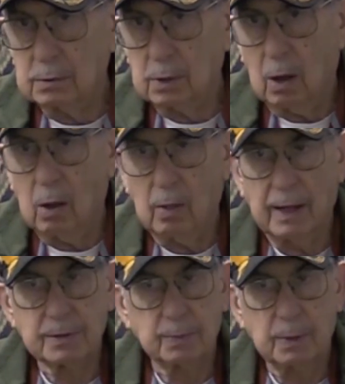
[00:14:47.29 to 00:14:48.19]
No,
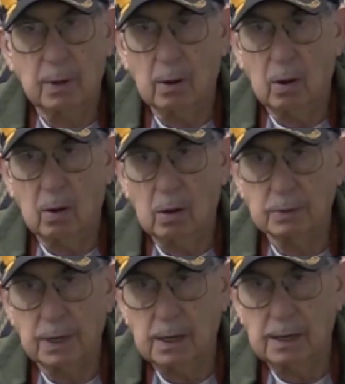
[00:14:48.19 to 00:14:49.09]
that's been there a long
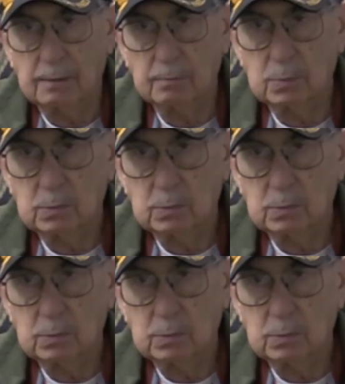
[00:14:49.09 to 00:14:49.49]
time.